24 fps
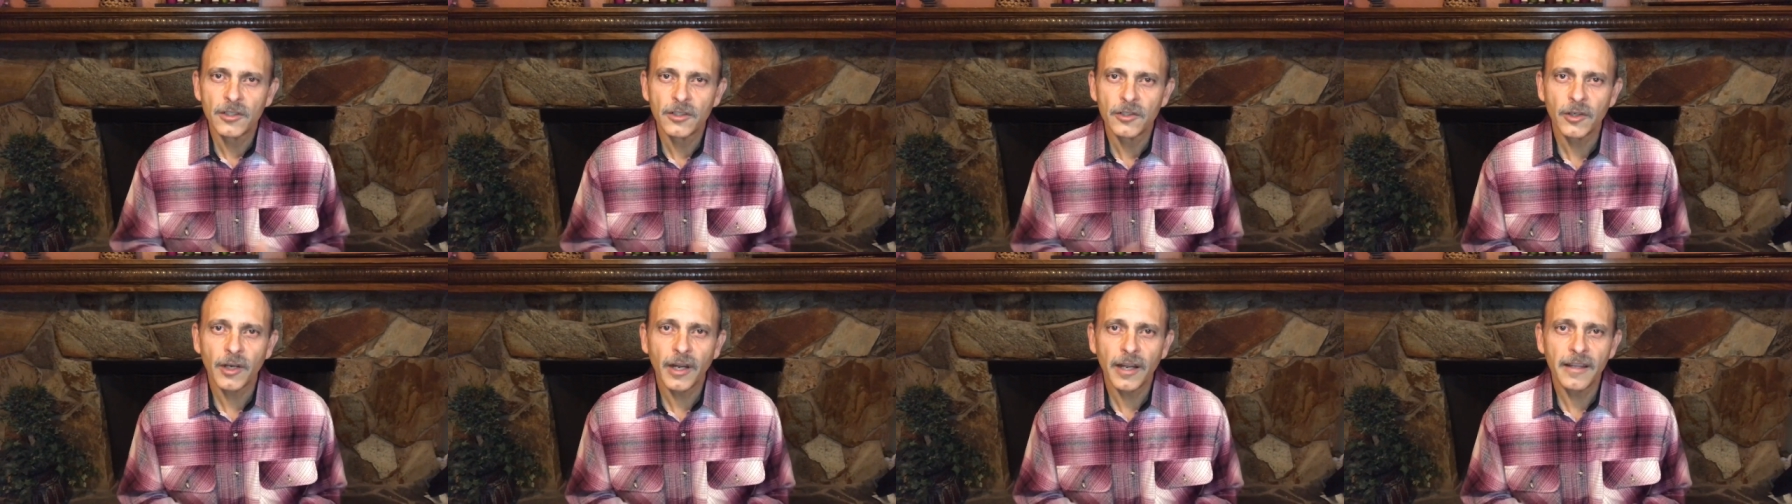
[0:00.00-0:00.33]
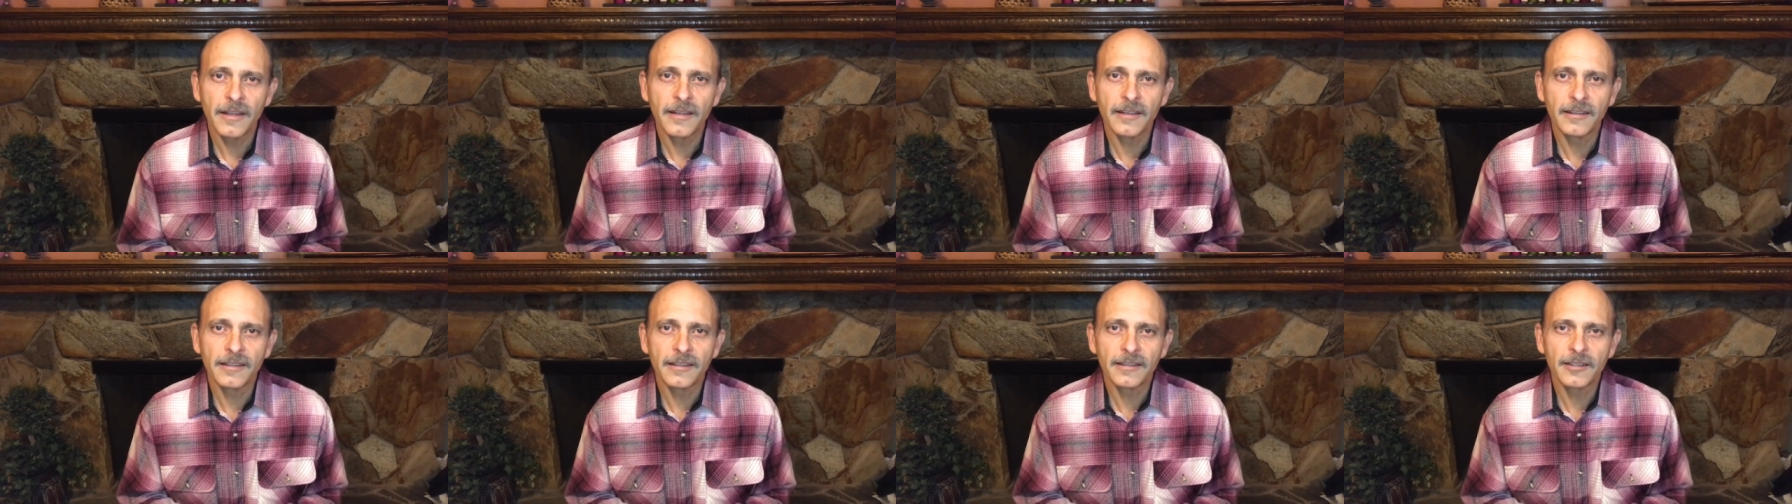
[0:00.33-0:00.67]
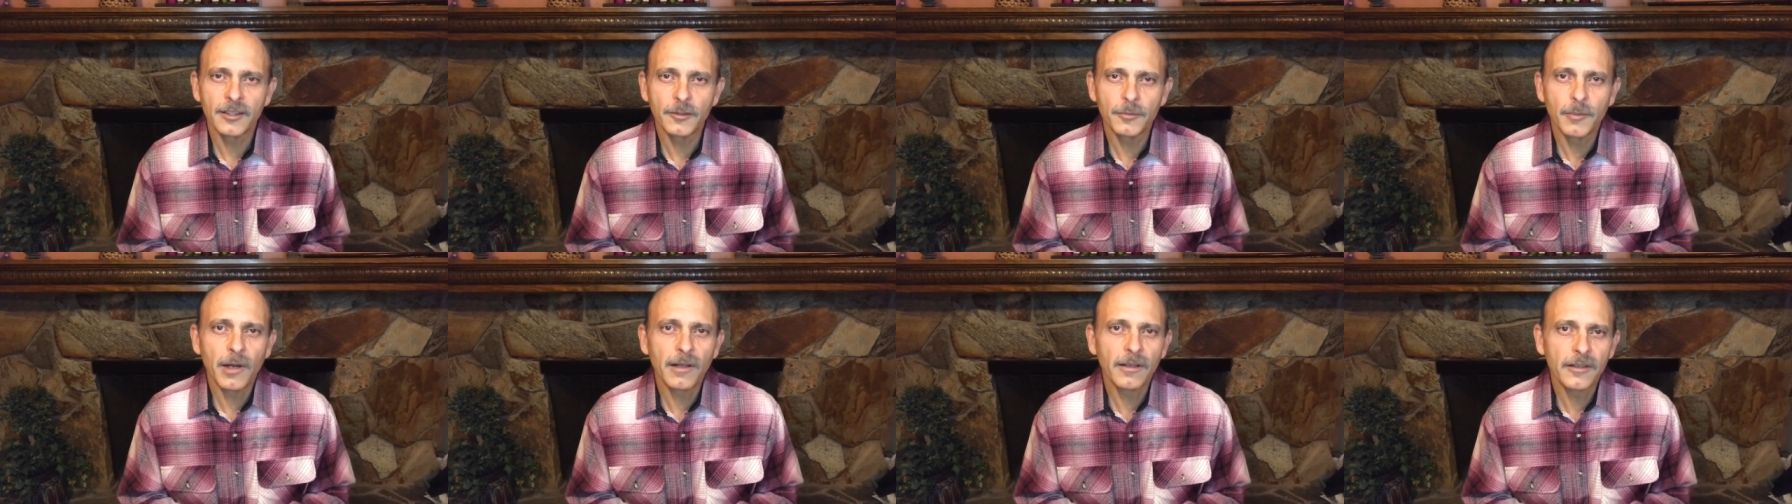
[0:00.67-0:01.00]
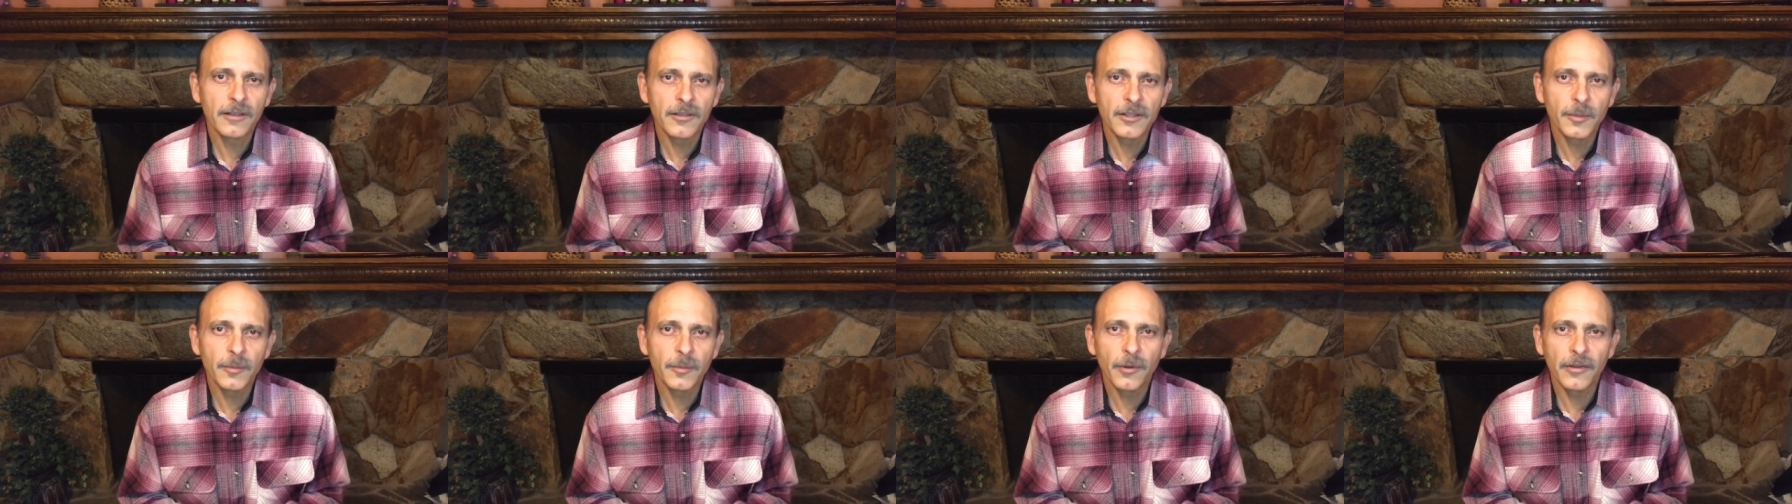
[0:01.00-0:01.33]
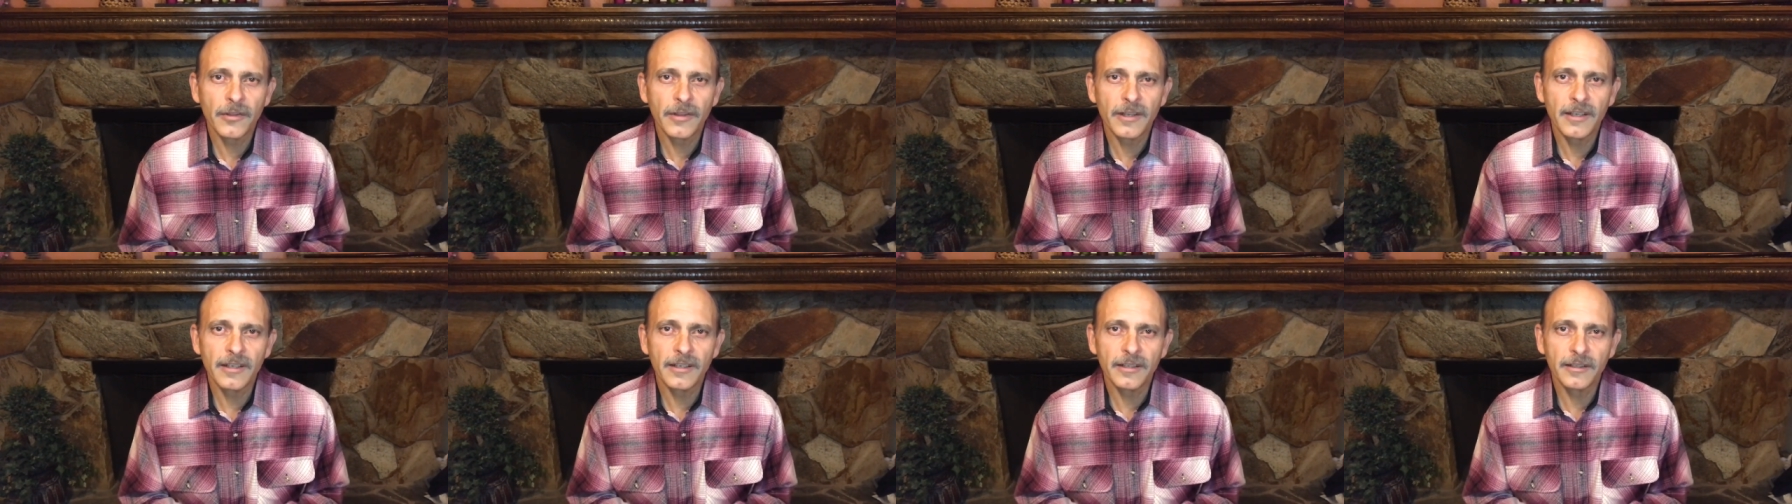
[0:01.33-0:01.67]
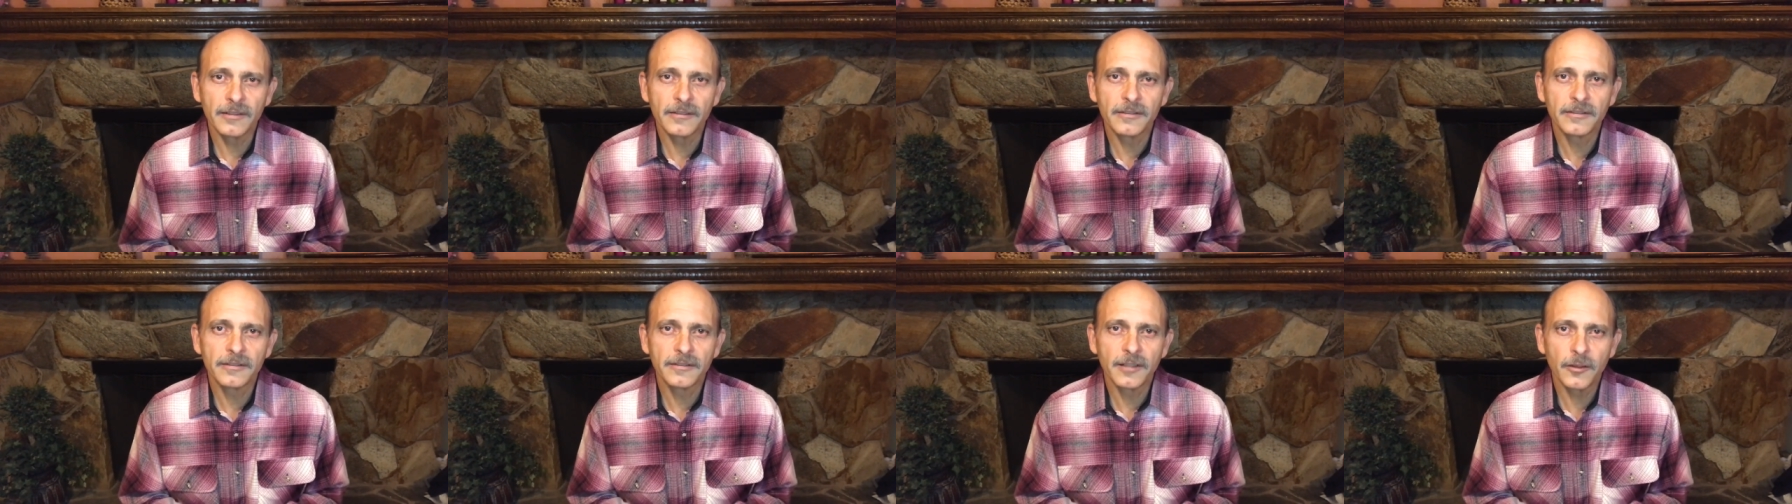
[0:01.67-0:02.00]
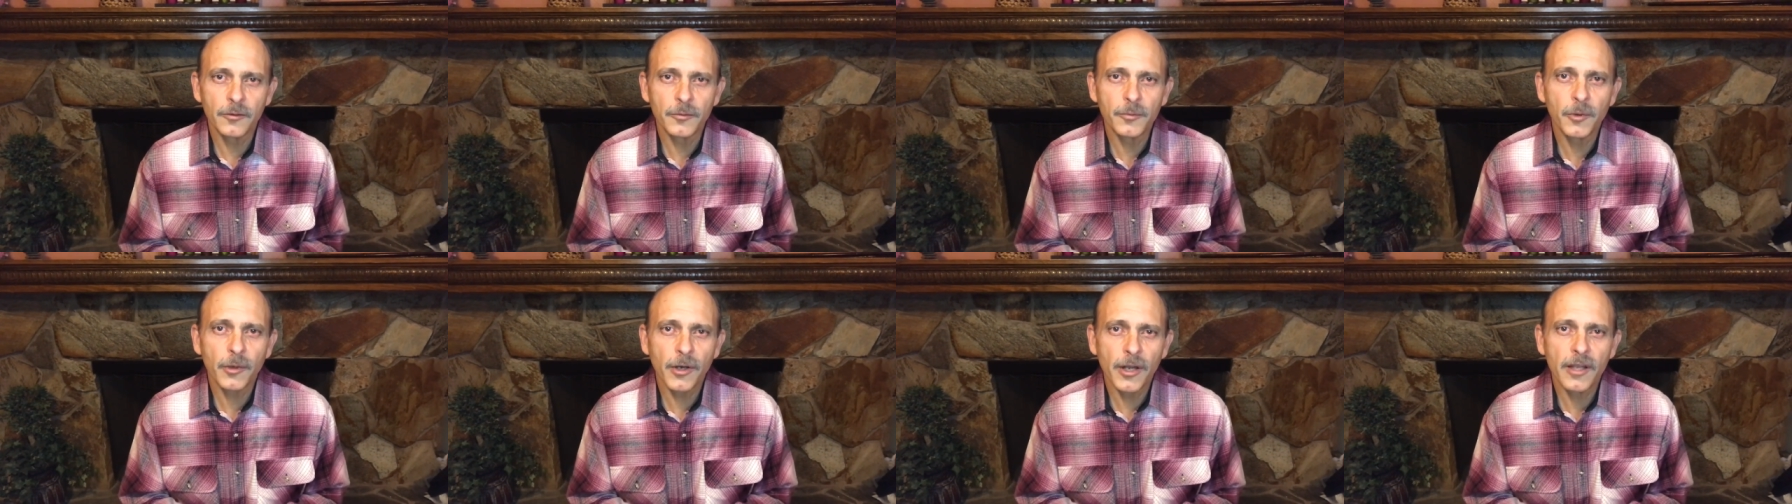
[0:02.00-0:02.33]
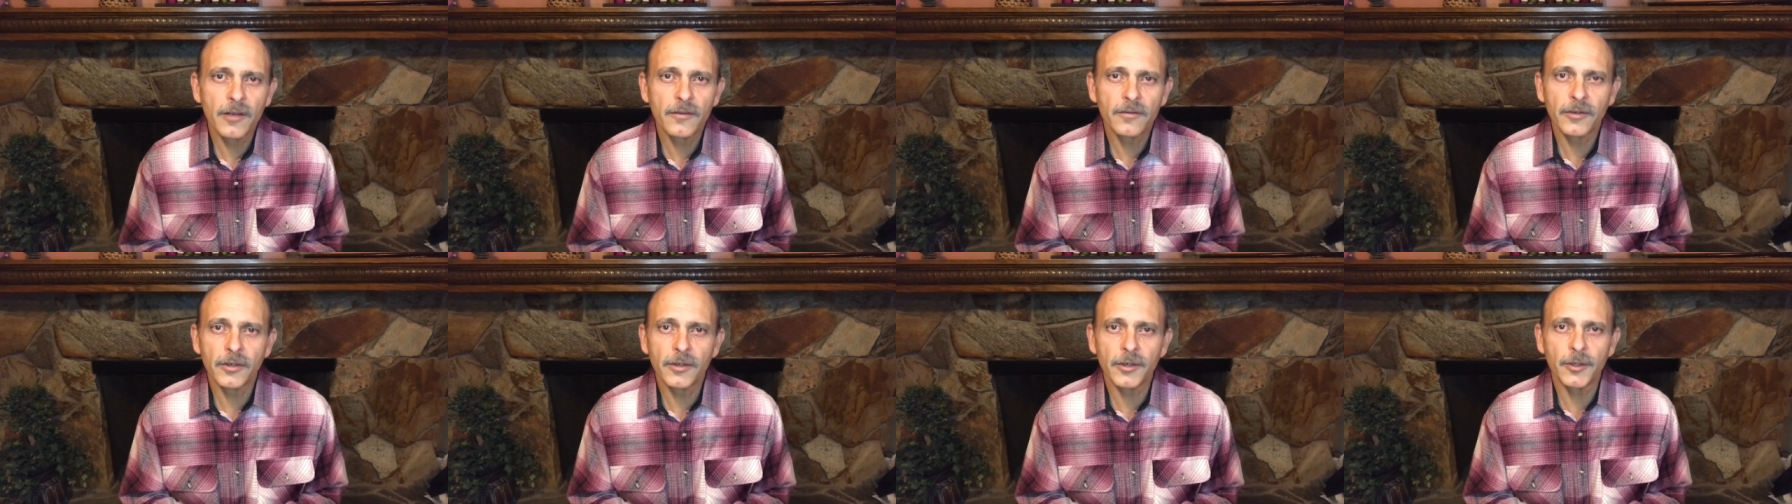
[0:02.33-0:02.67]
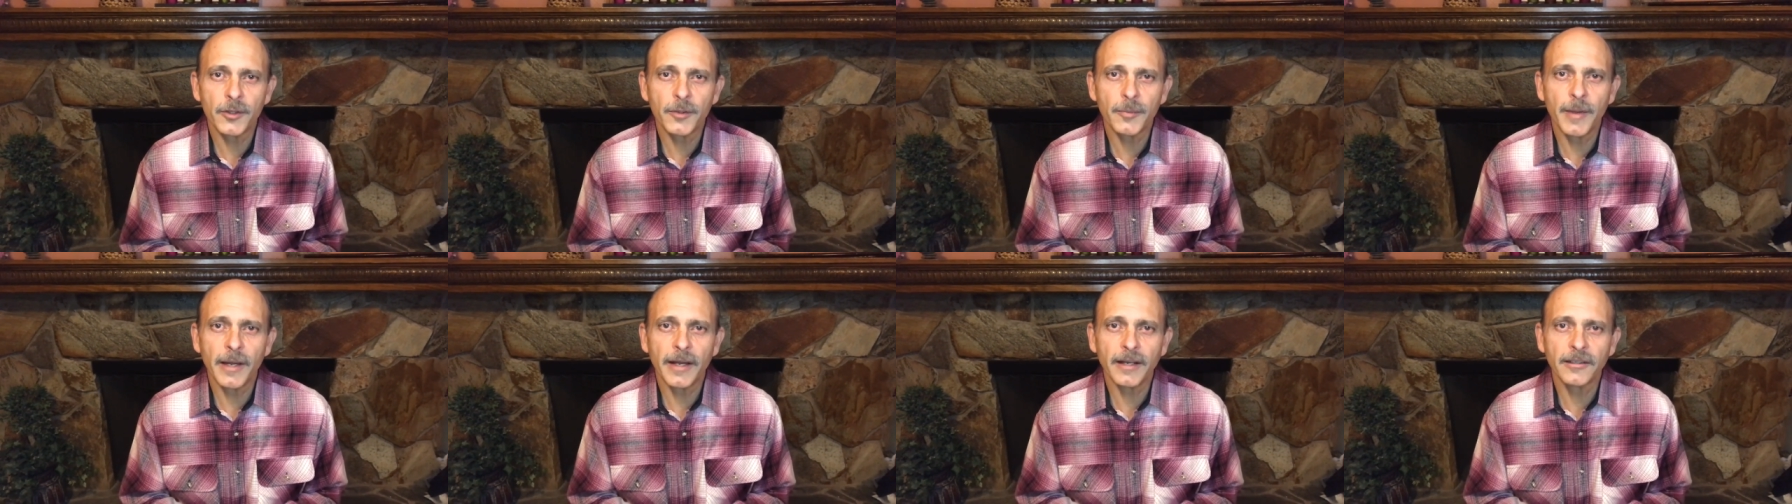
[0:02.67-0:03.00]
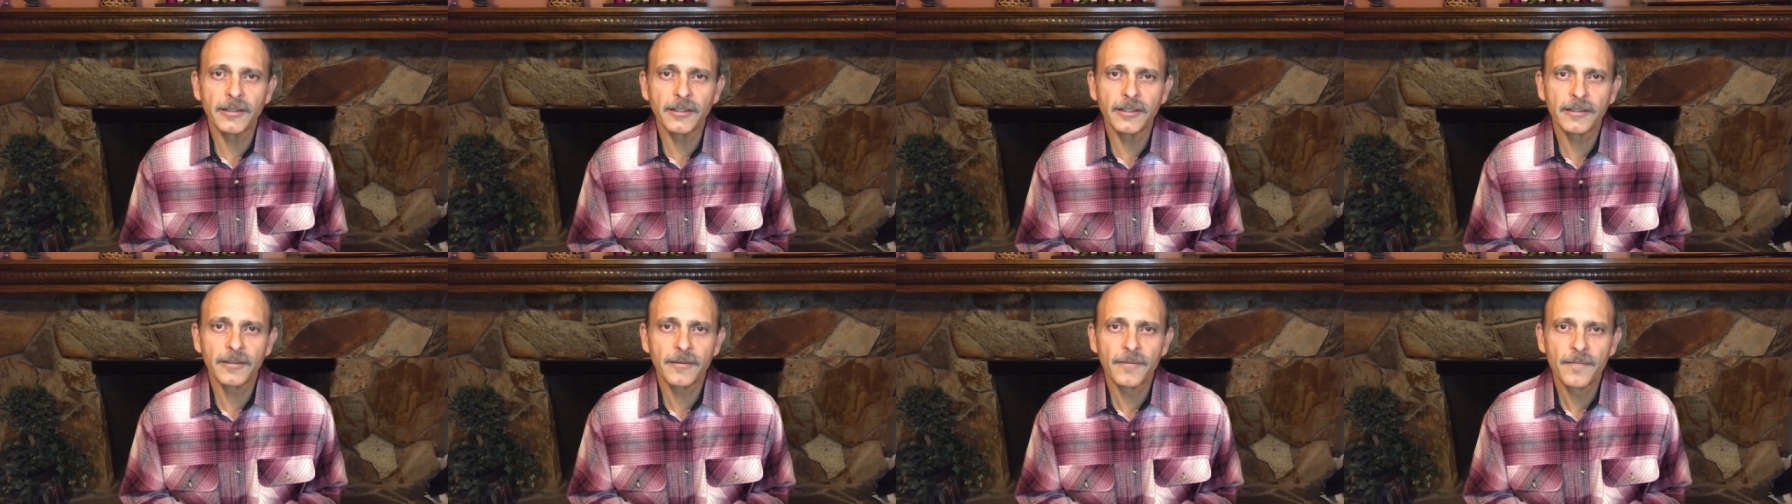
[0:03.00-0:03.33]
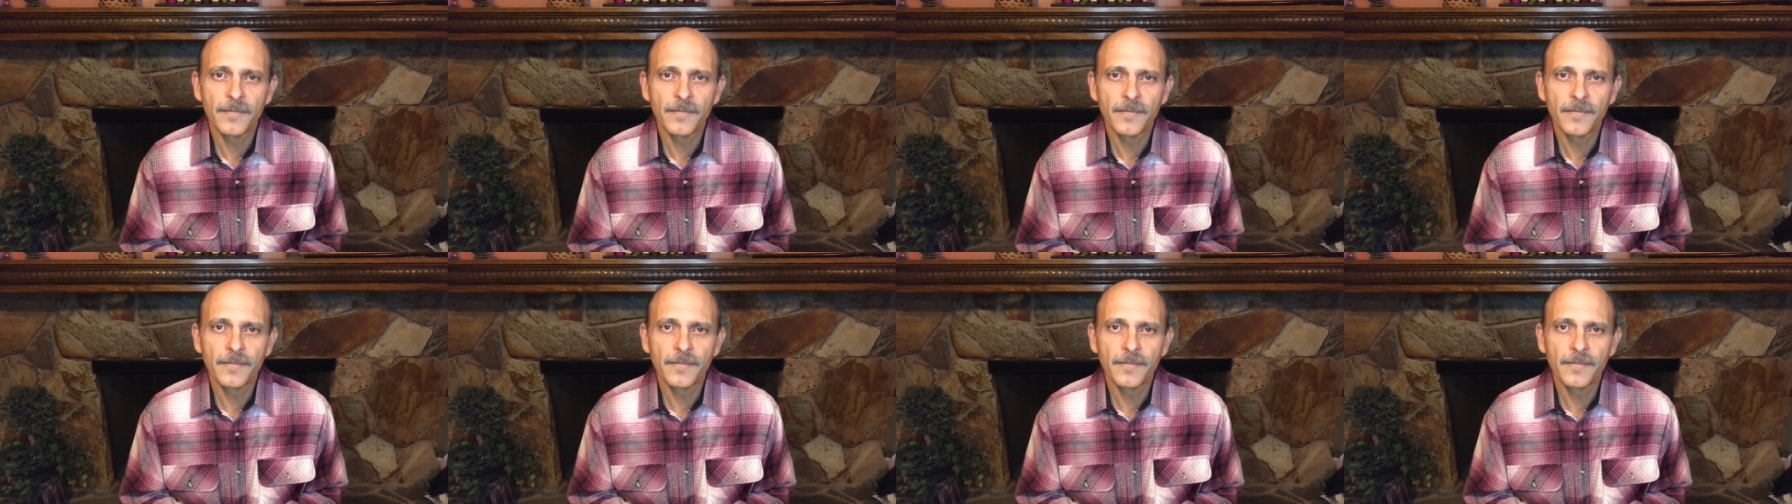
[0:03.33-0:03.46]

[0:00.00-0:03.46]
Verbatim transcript: try the small and simple thing of, of praying for your spouse